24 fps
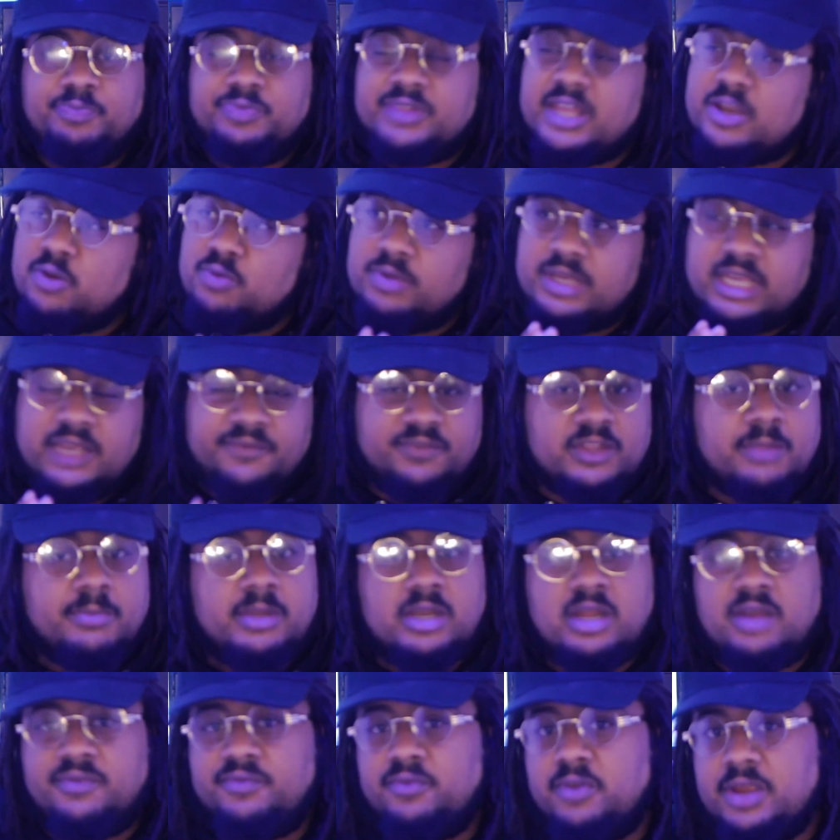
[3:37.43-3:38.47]
They don't give them
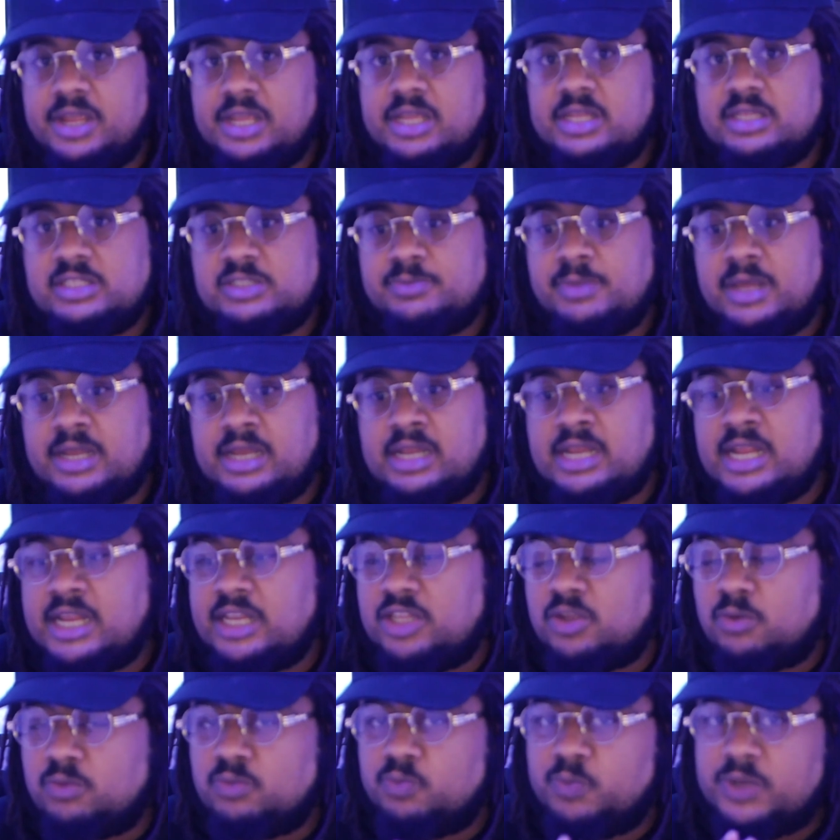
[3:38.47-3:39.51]
enough ratings, man, and
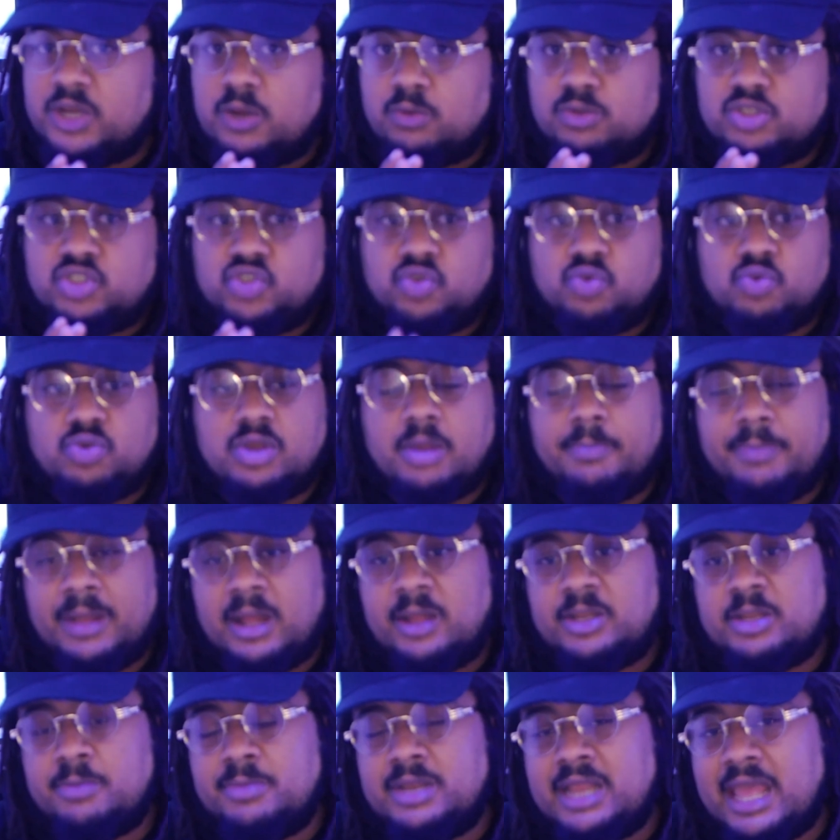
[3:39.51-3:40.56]
we don't talk
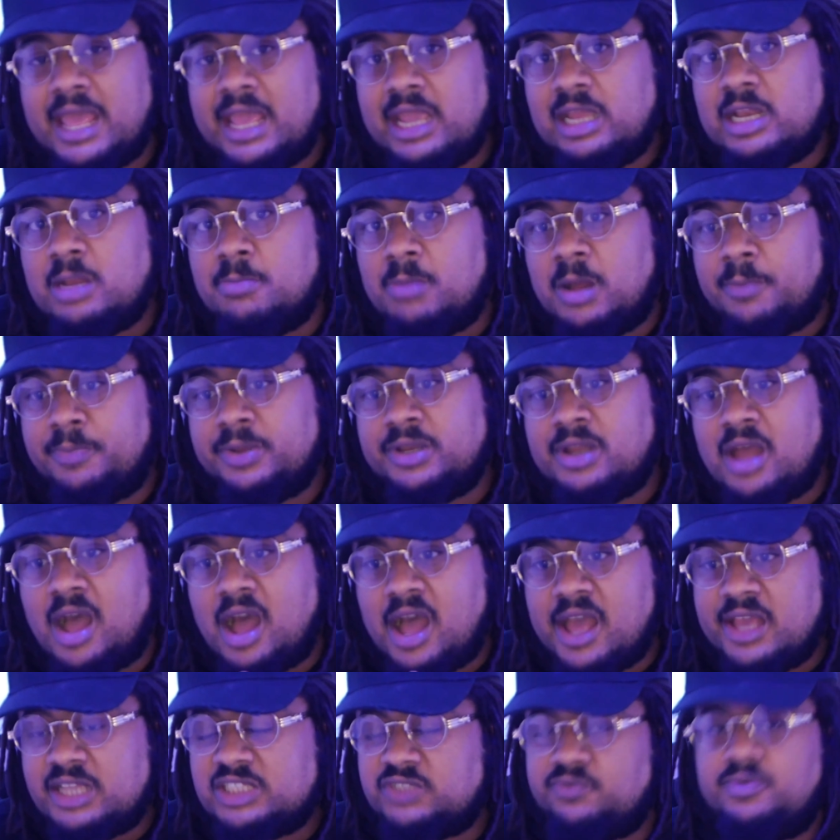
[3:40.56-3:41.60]
about them and hail them up in the
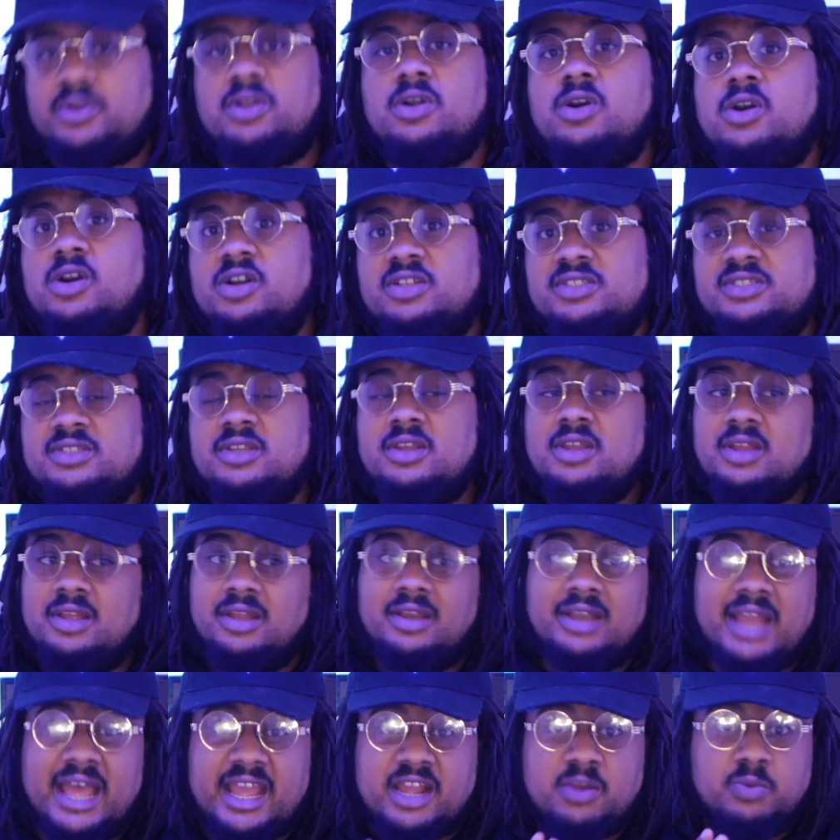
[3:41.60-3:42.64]
highest regards
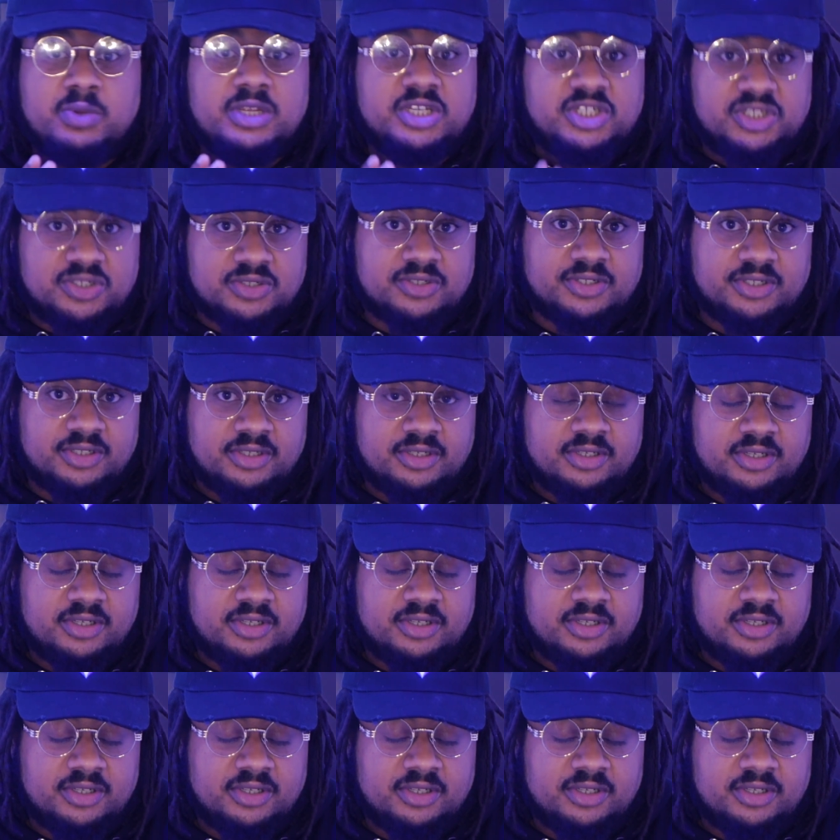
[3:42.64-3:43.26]
like we should.